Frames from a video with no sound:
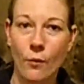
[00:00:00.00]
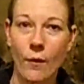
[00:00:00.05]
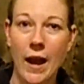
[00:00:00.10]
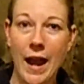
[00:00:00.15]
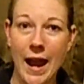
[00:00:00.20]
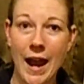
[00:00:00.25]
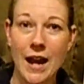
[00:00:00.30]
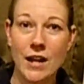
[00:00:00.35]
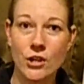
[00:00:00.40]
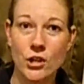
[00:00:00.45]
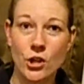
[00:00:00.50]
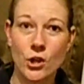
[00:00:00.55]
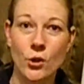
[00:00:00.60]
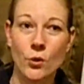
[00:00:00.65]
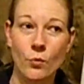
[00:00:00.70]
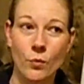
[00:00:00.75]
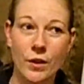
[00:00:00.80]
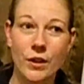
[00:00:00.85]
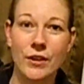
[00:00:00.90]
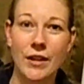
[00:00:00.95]
add you
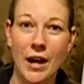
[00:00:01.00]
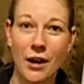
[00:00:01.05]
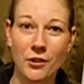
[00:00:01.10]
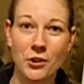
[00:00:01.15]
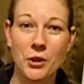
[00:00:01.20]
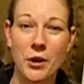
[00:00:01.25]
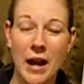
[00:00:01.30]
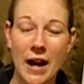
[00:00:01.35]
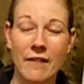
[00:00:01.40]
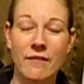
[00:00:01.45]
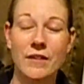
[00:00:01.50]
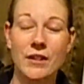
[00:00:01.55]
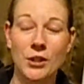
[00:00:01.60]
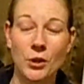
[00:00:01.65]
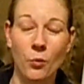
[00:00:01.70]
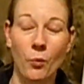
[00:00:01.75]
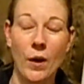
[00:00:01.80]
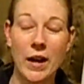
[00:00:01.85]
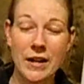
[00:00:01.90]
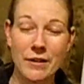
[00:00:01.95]
without you having
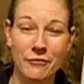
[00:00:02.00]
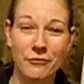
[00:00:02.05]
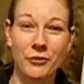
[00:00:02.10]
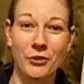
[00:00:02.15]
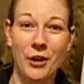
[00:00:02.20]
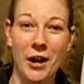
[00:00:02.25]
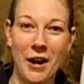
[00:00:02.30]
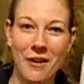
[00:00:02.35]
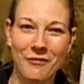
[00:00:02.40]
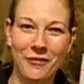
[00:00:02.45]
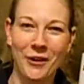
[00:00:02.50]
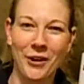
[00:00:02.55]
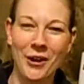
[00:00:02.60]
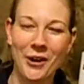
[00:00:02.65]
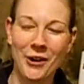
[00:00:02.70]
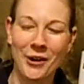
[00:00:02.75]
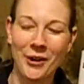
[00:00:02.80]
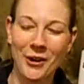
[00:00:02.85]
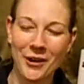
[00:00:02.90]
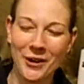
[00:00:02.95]
to wait
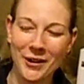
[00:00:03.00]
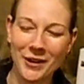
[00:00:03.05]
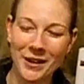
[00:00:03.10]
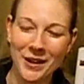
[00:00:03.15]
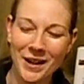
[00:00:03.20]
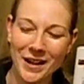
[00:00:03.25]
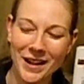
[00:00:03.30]
forever.